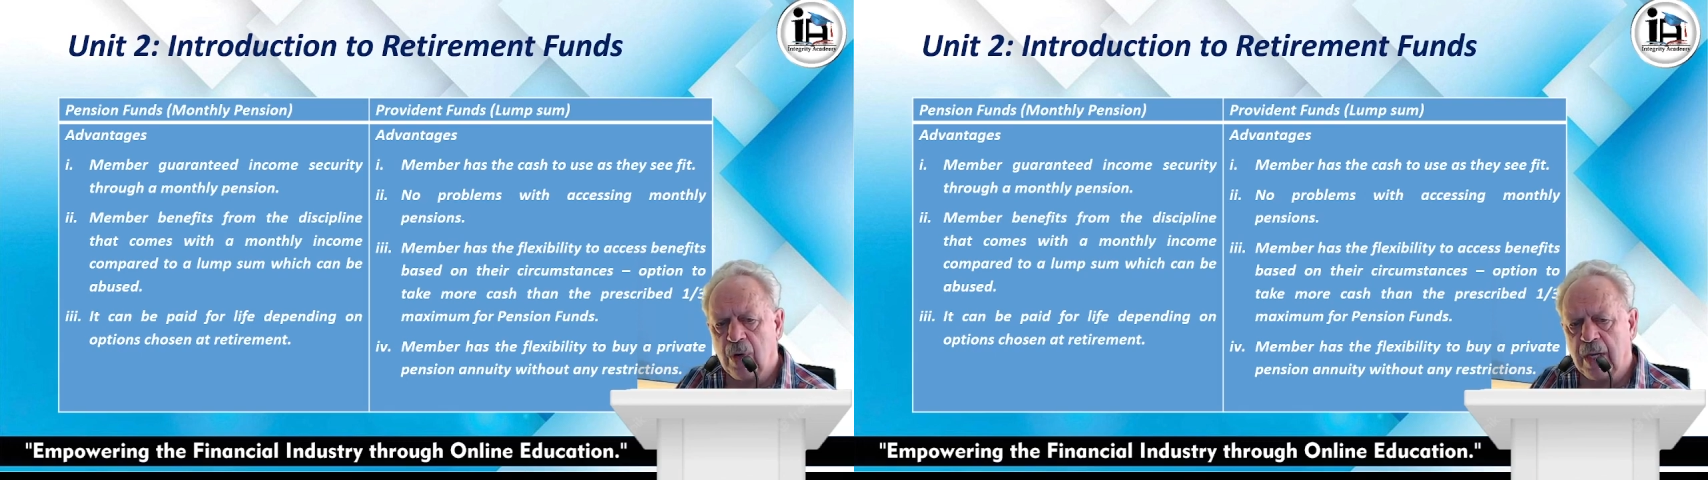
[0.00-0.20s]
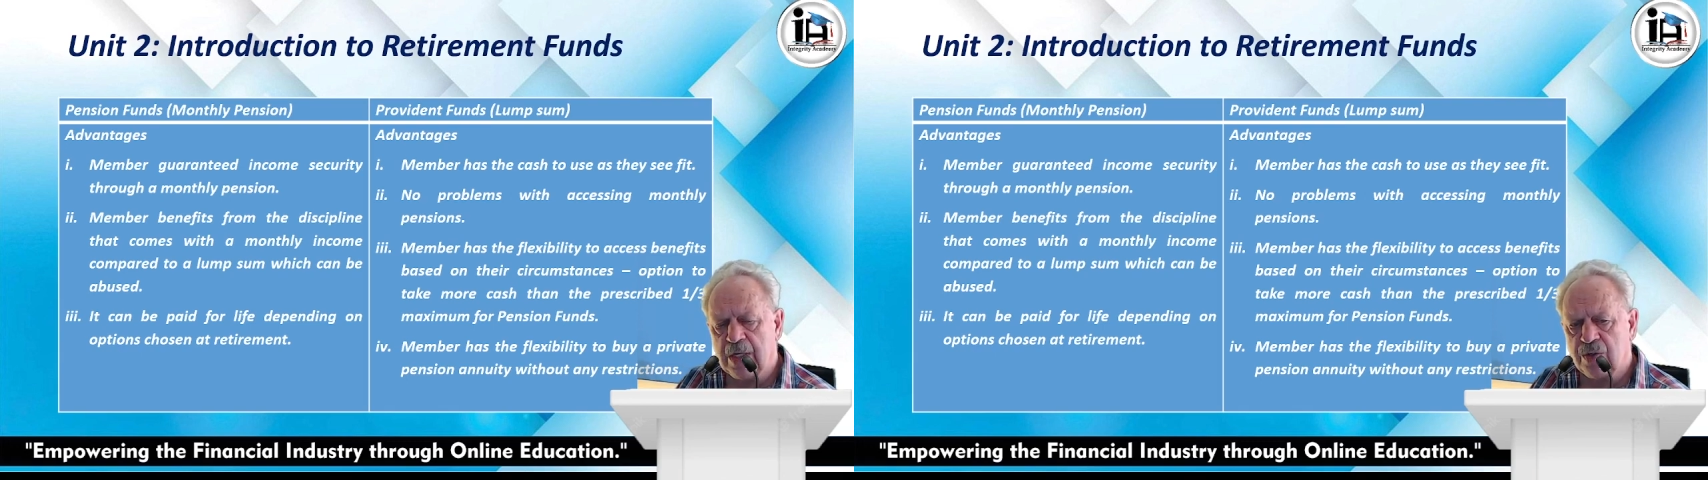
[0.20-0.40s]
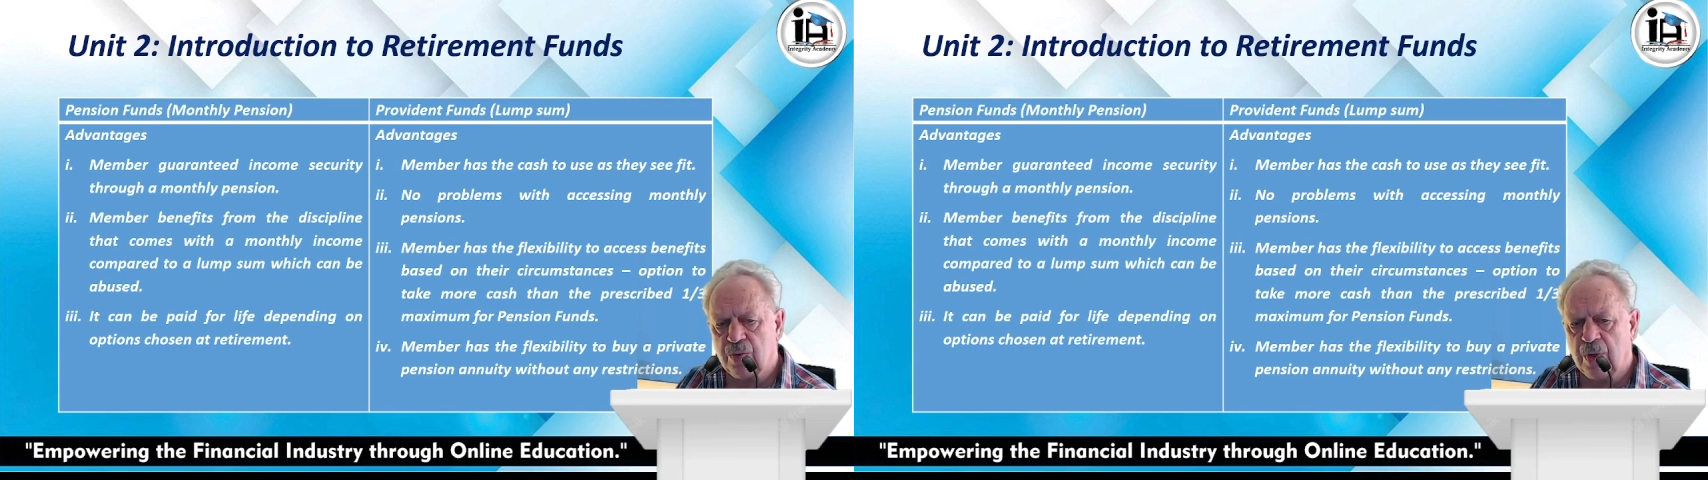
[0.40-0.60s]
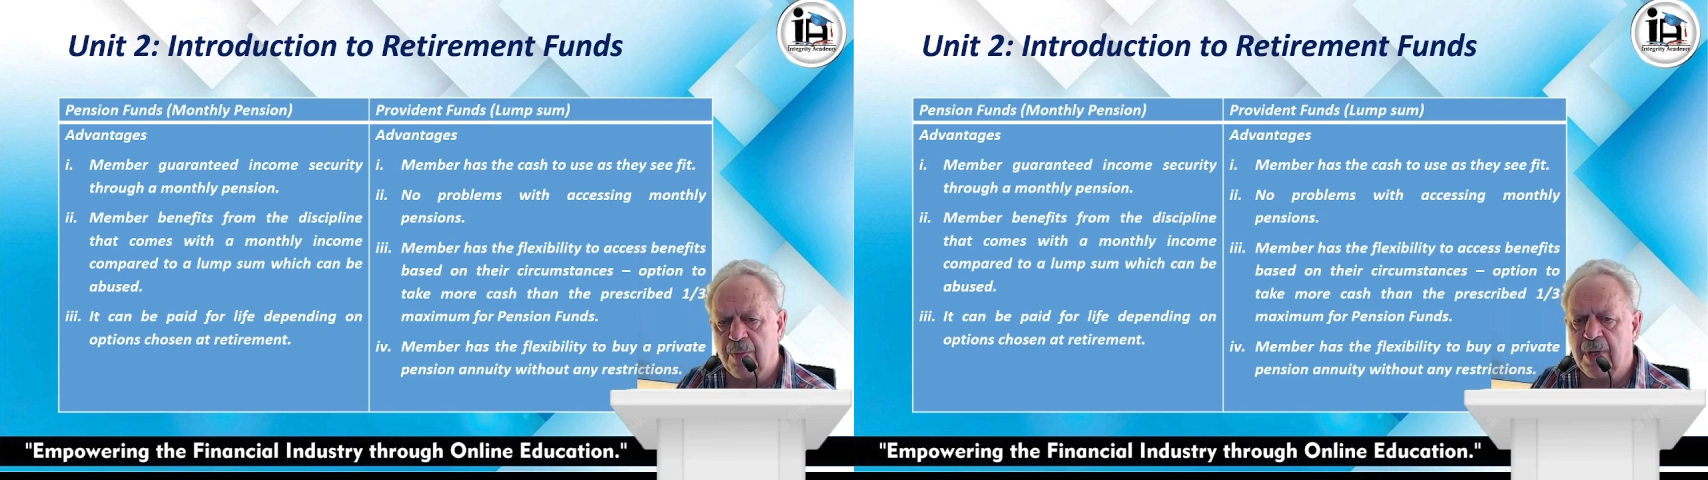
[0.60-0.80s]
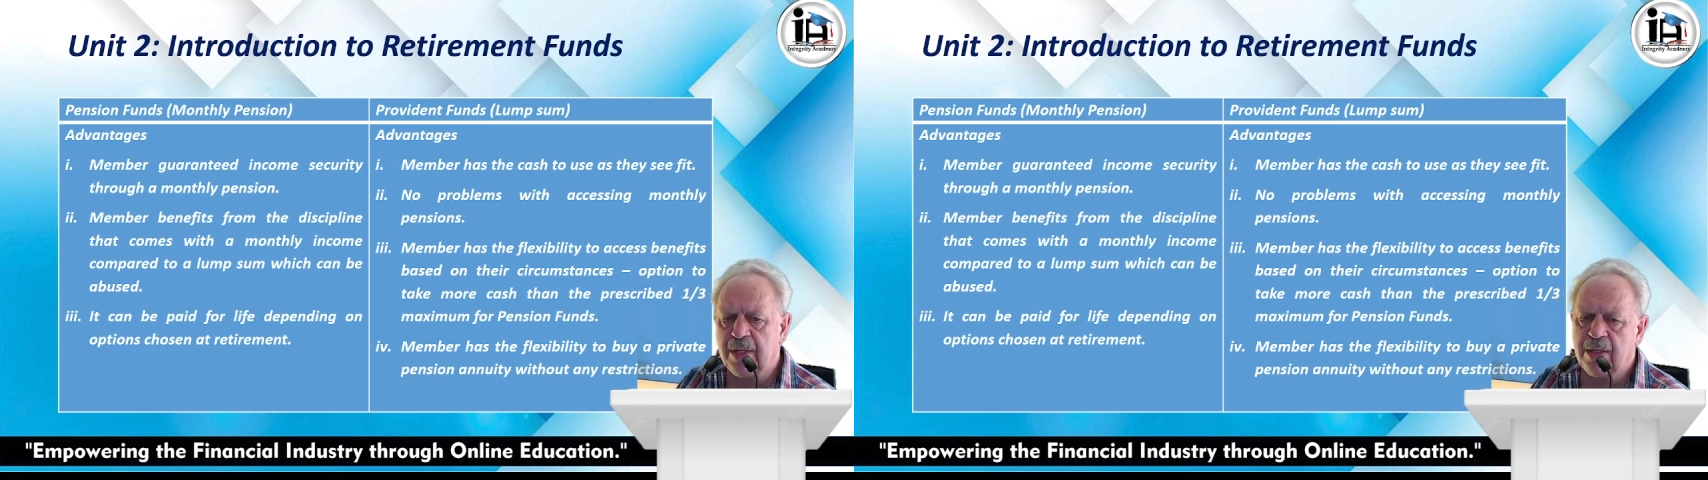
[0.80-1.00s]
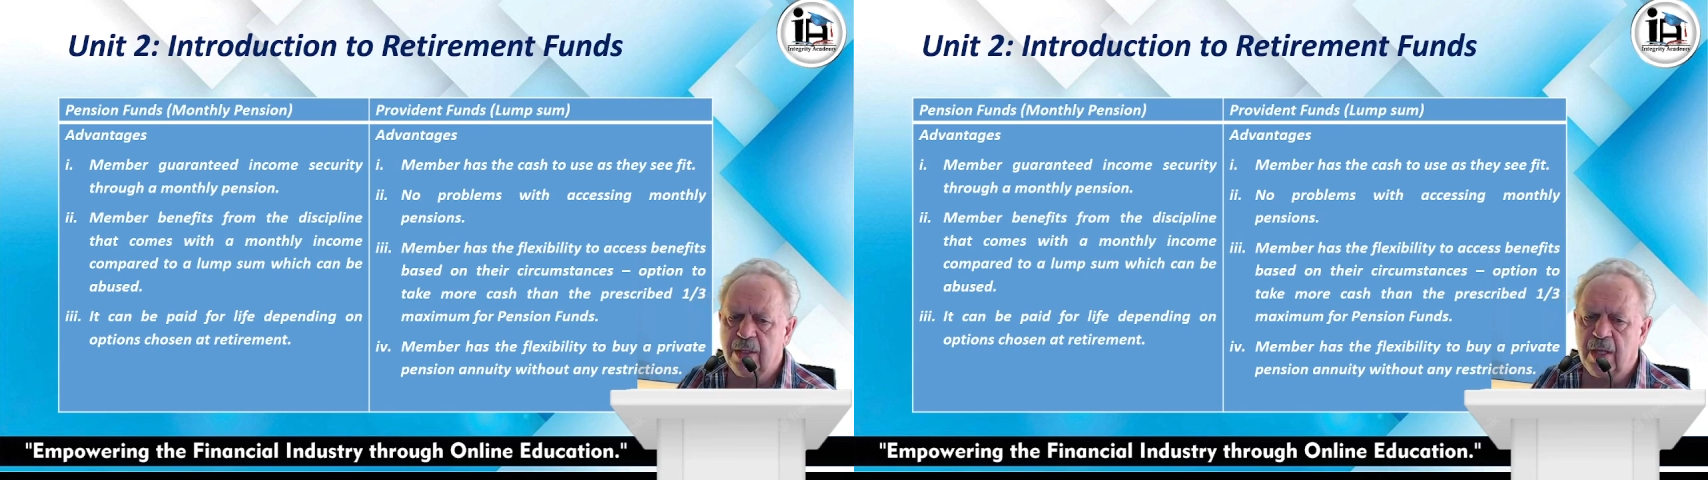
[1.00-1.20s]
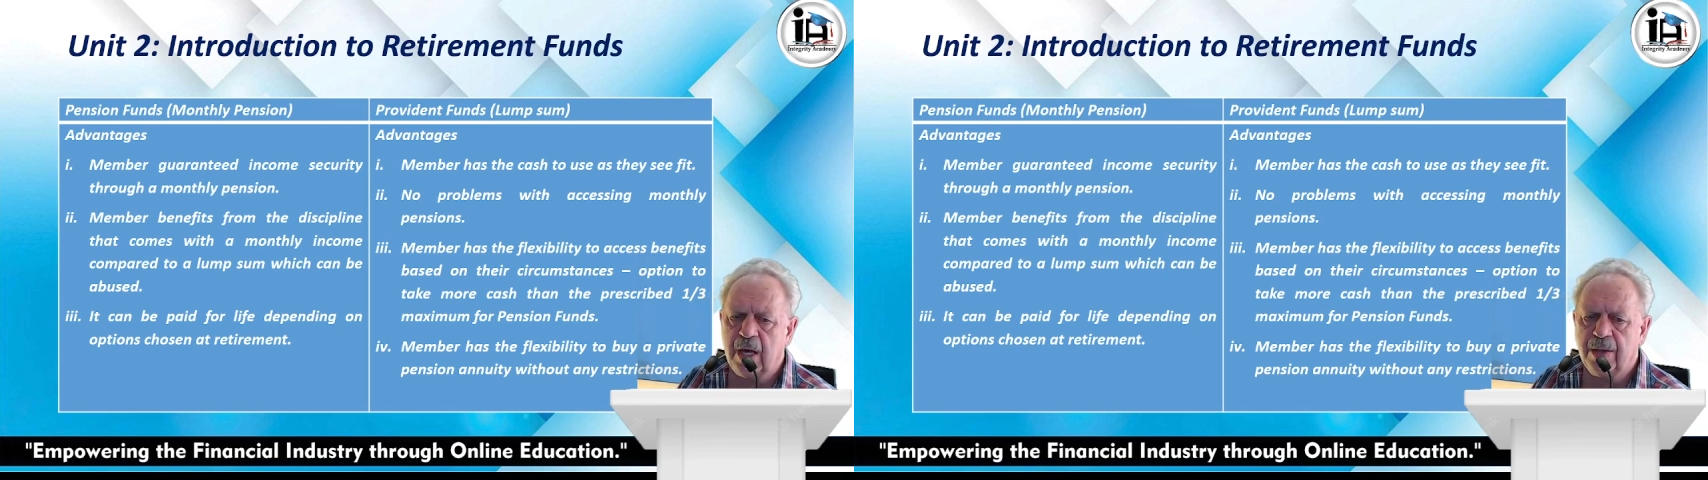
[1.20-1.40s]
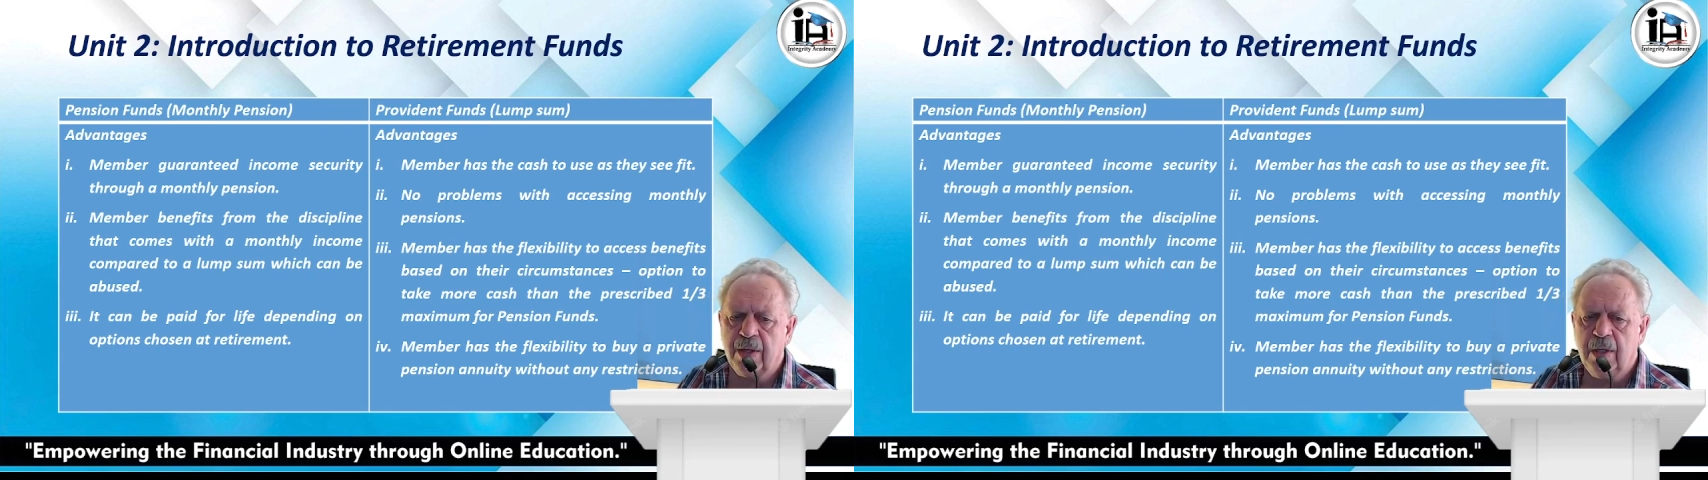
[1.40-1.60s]
cash one month than the
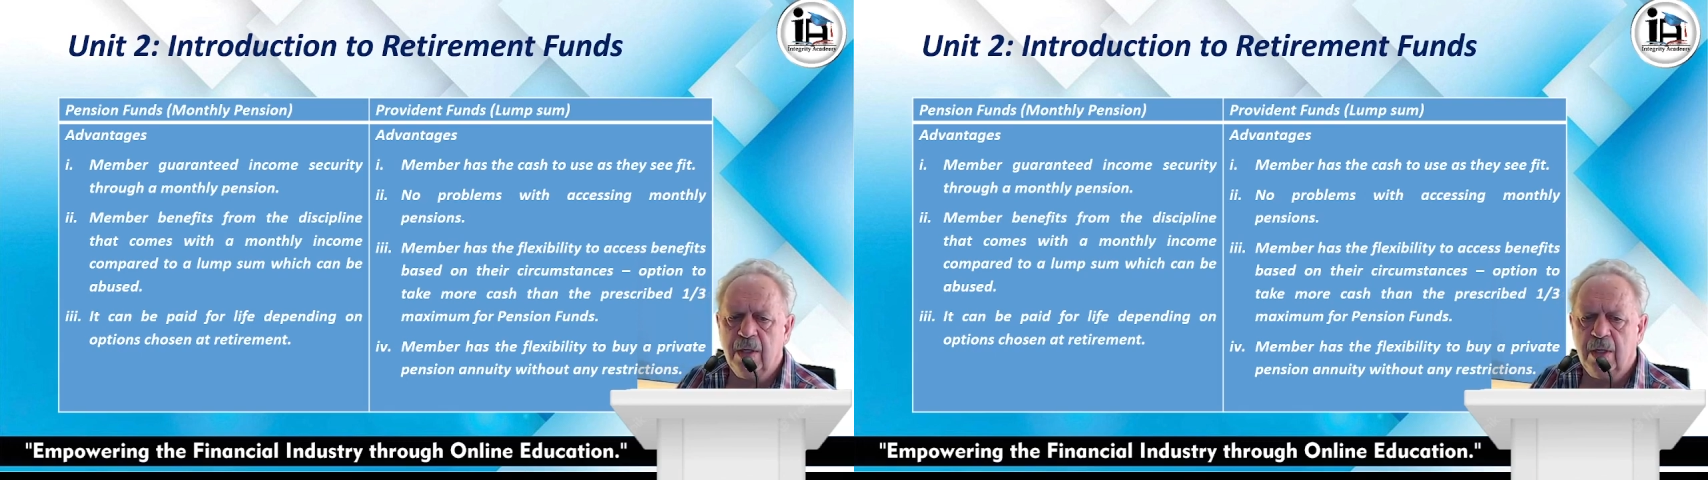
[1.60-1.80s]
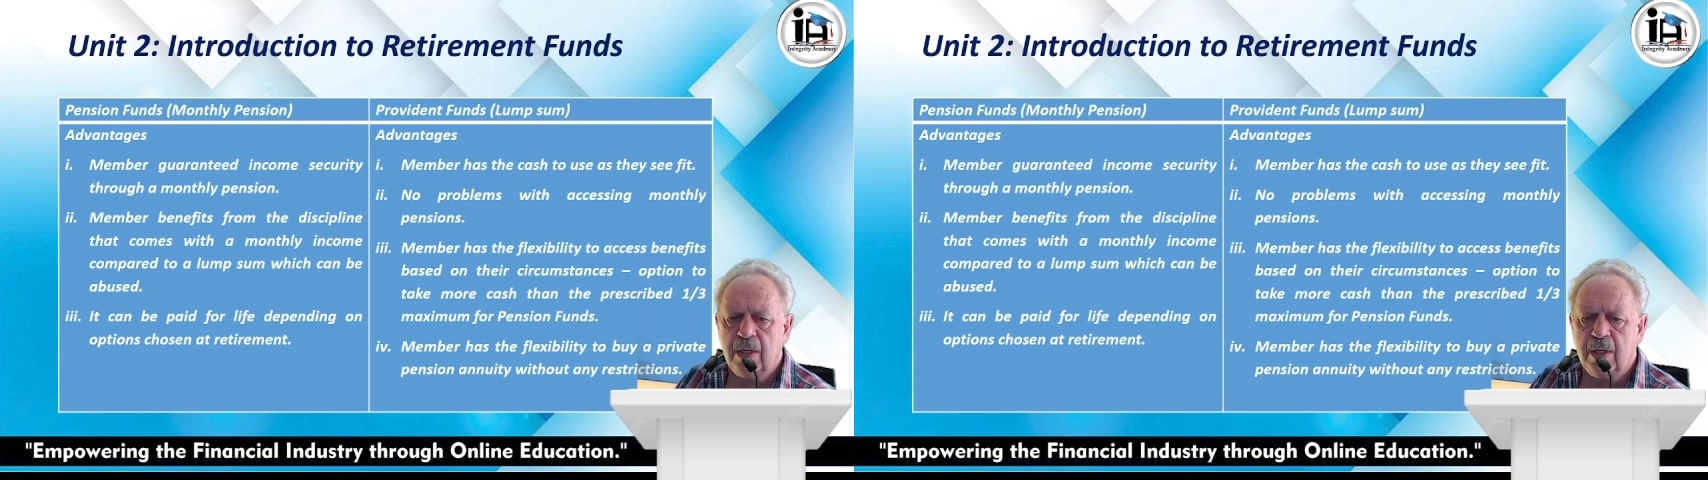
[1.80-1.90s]
other